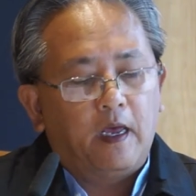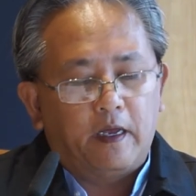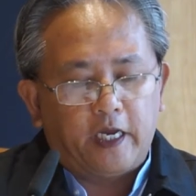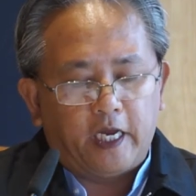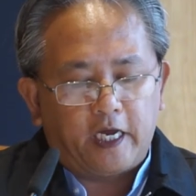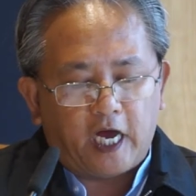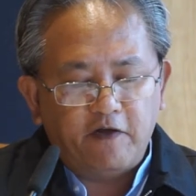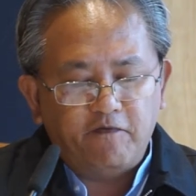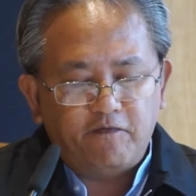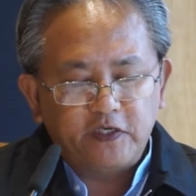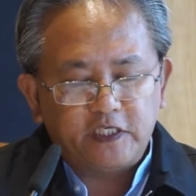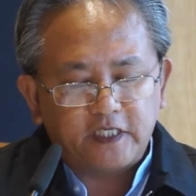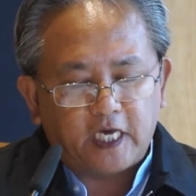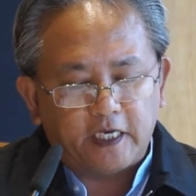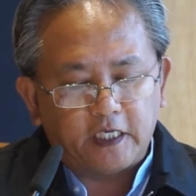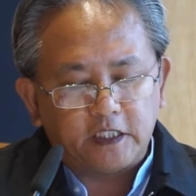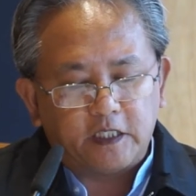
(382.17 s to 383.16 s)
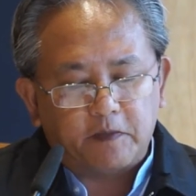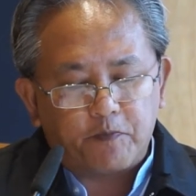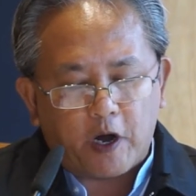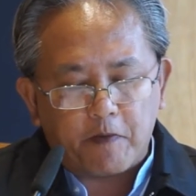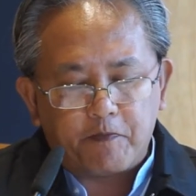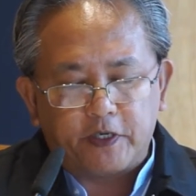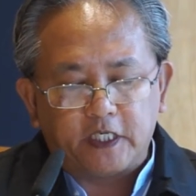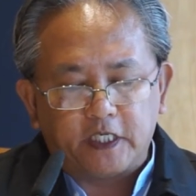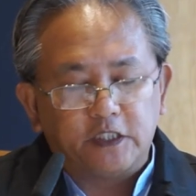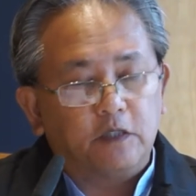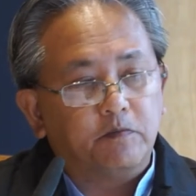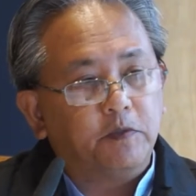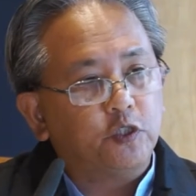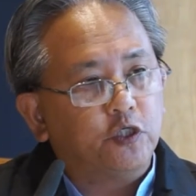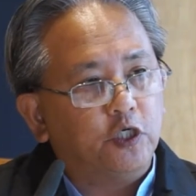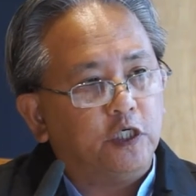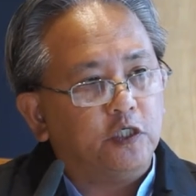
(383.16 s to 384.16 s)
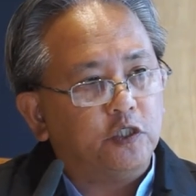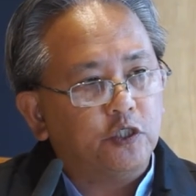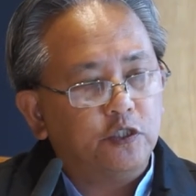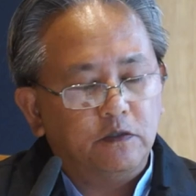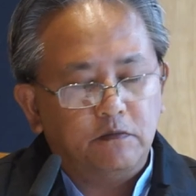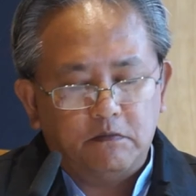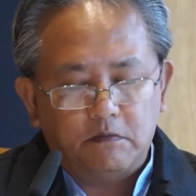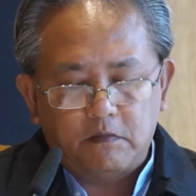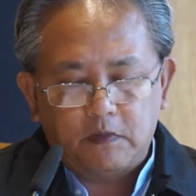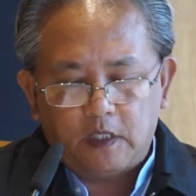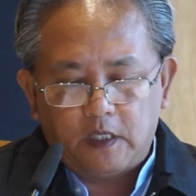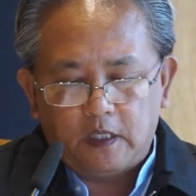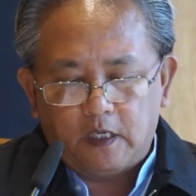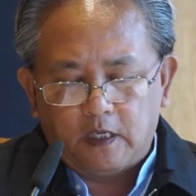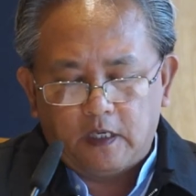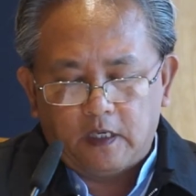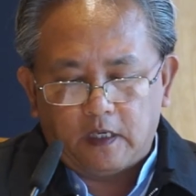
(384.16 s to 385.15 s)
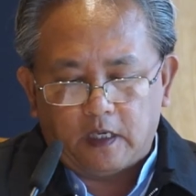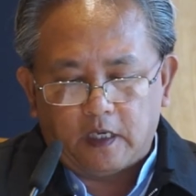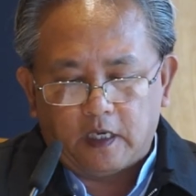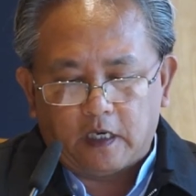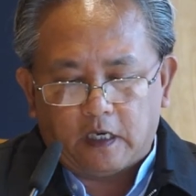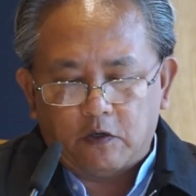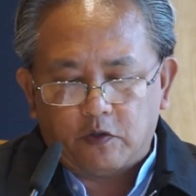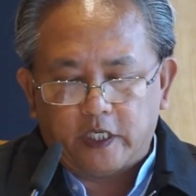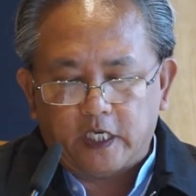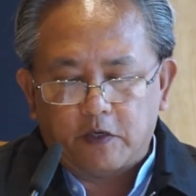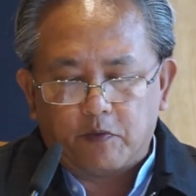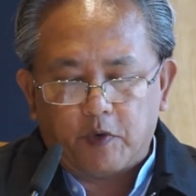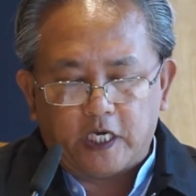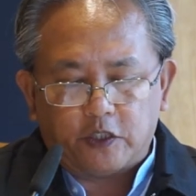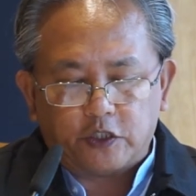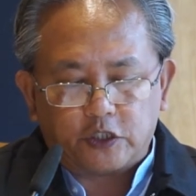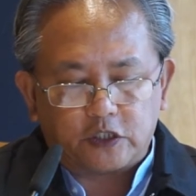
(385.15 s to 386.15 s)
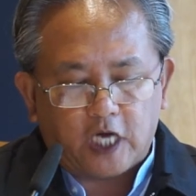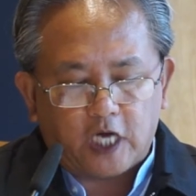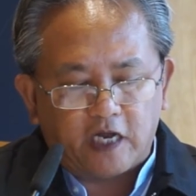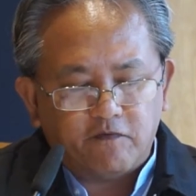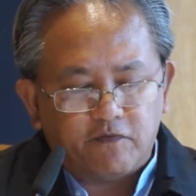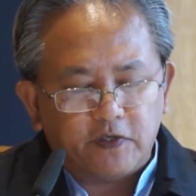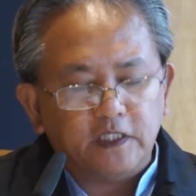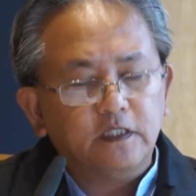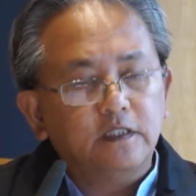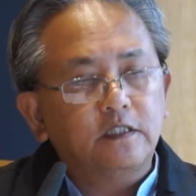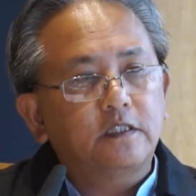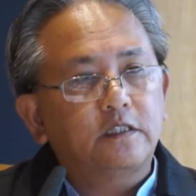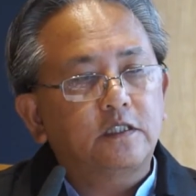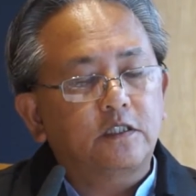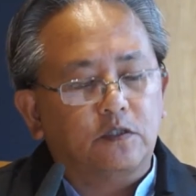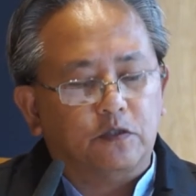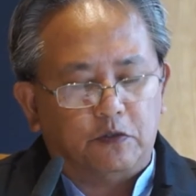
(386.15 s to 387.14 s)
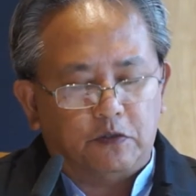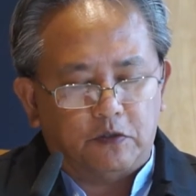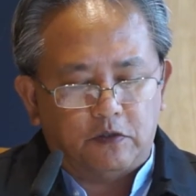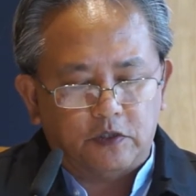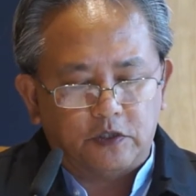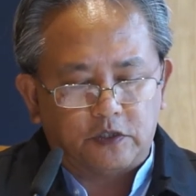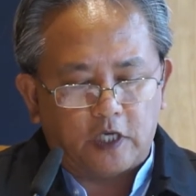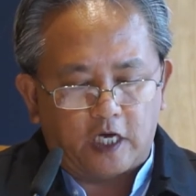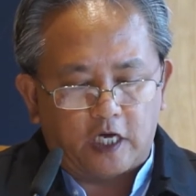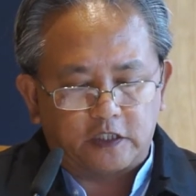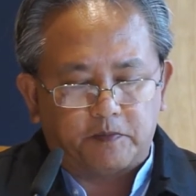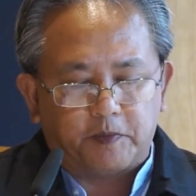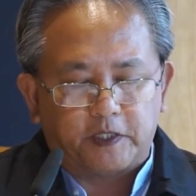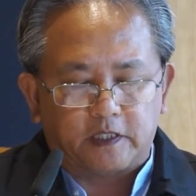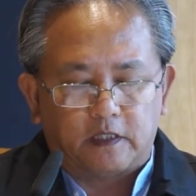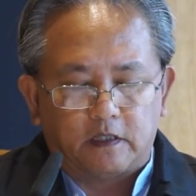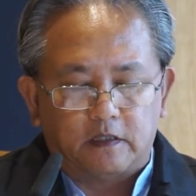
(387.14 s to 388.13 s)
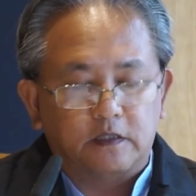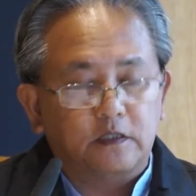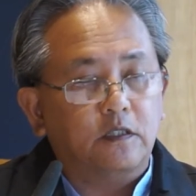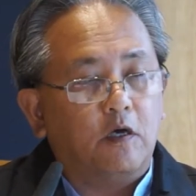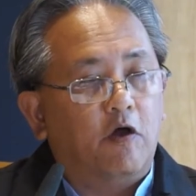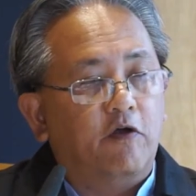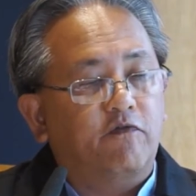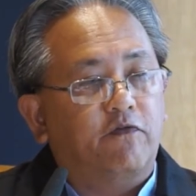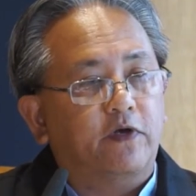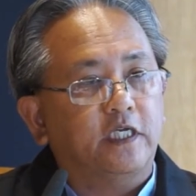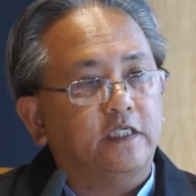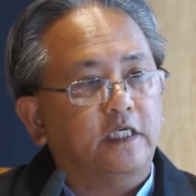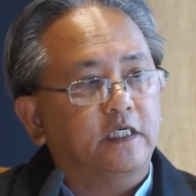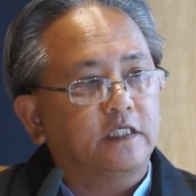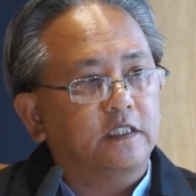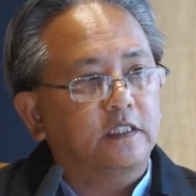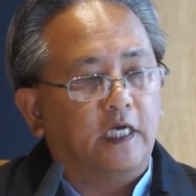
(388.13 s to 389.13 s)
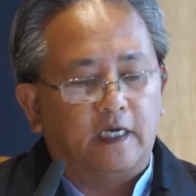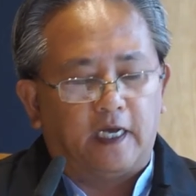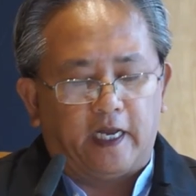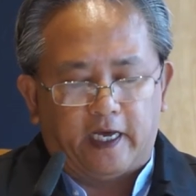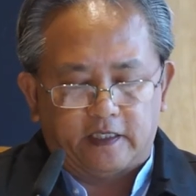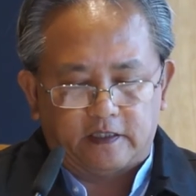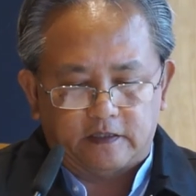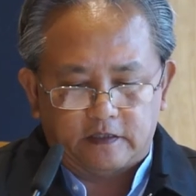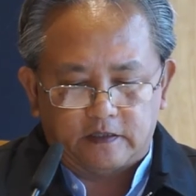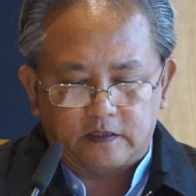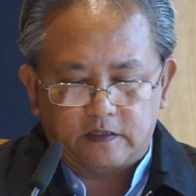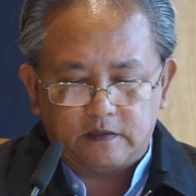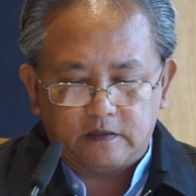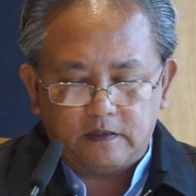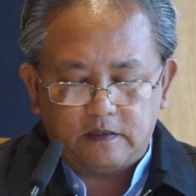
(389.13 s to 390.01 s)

they confiscated the properties of the church, including religious convents, schools, hospitals, orphanages, and lands.